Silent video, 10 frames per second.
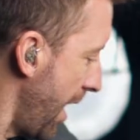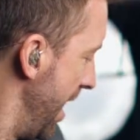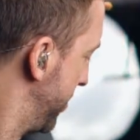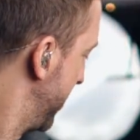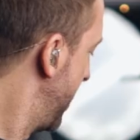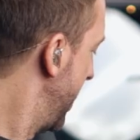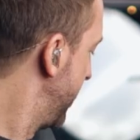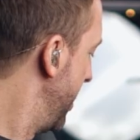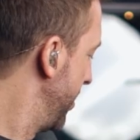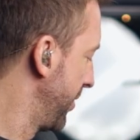That's what side
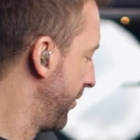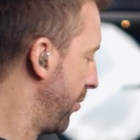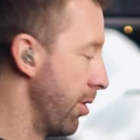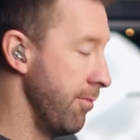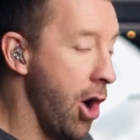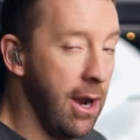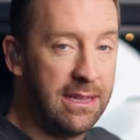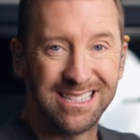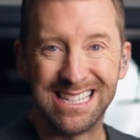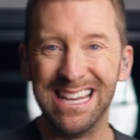snares are for. All right,
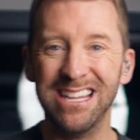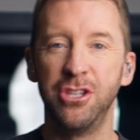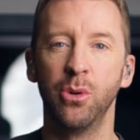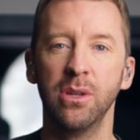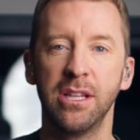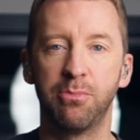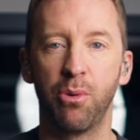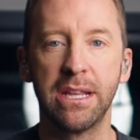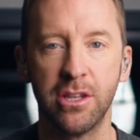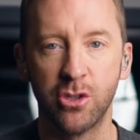let's get into it. Let's
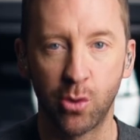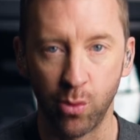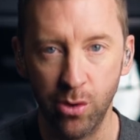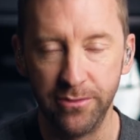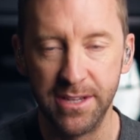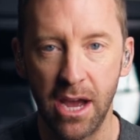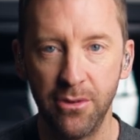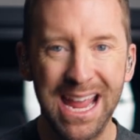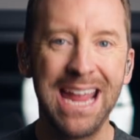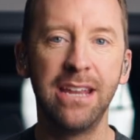break this groove
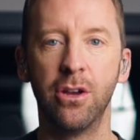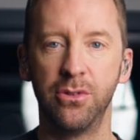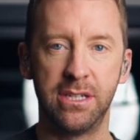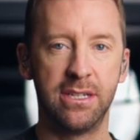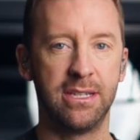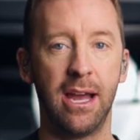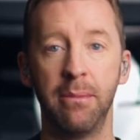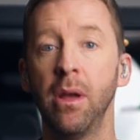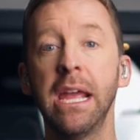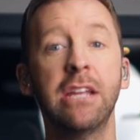down 8 notes at a
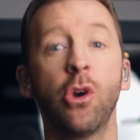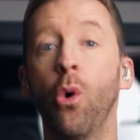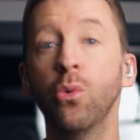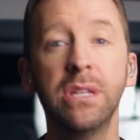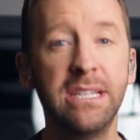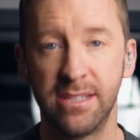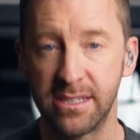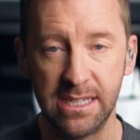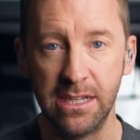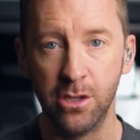time. It's only
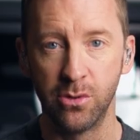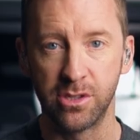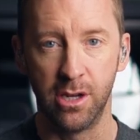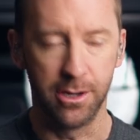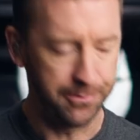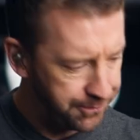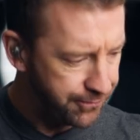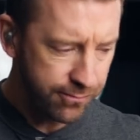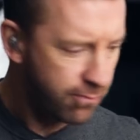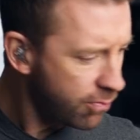16 notes long,
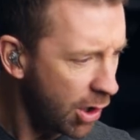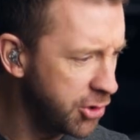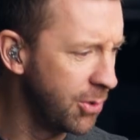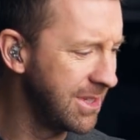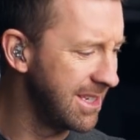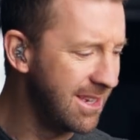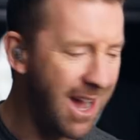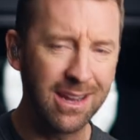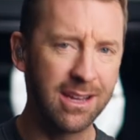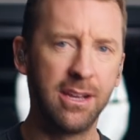so it's
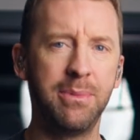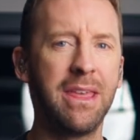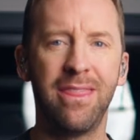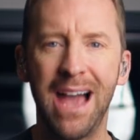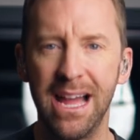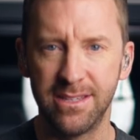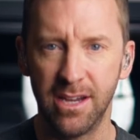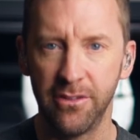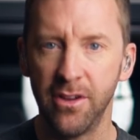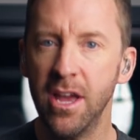not going to be that
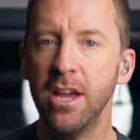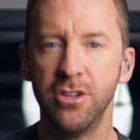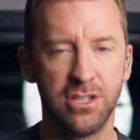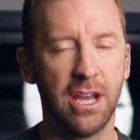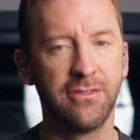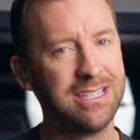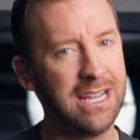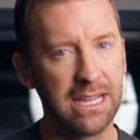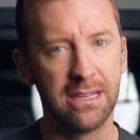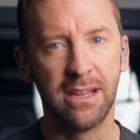tough. Just have to
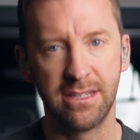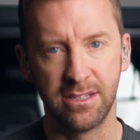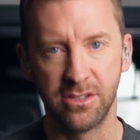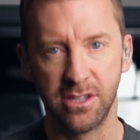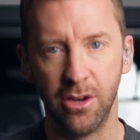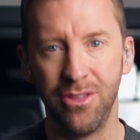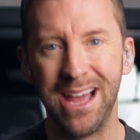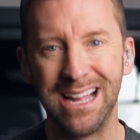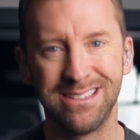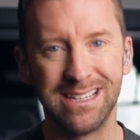take it nice and slow.
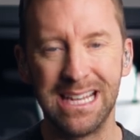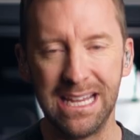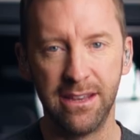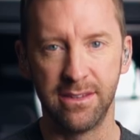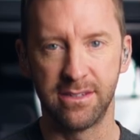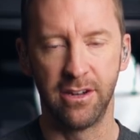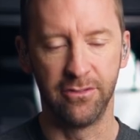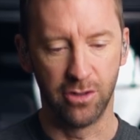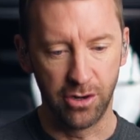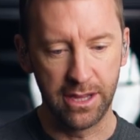That's the key to this
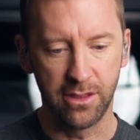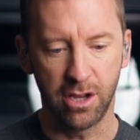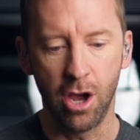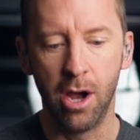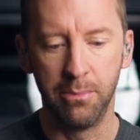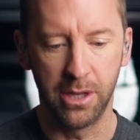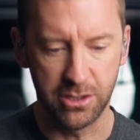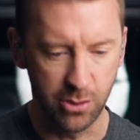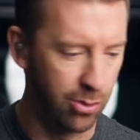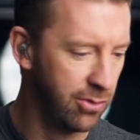stuff. Learning the
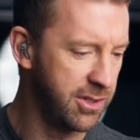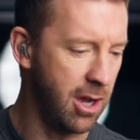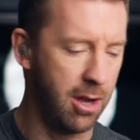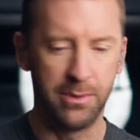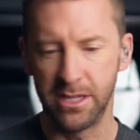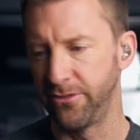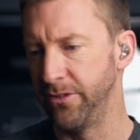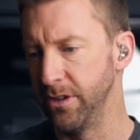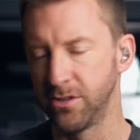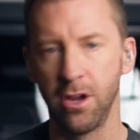complex grooves, complex
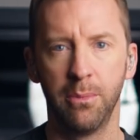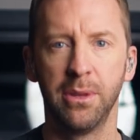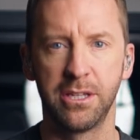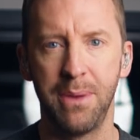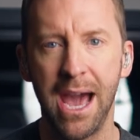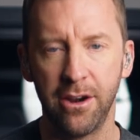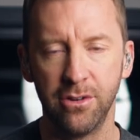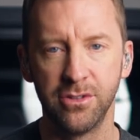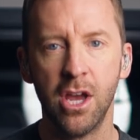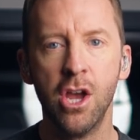fills, complex
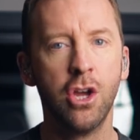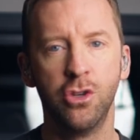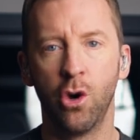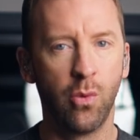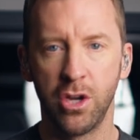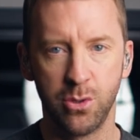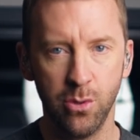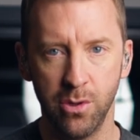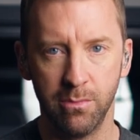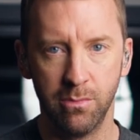patterns. Don't rush
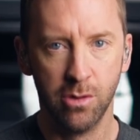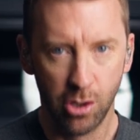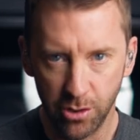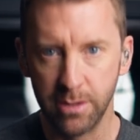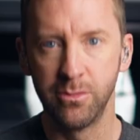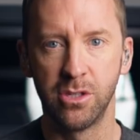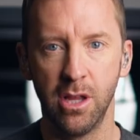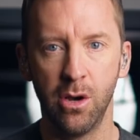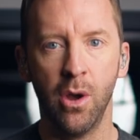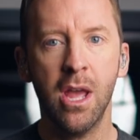through them. Learn them
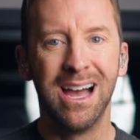slow.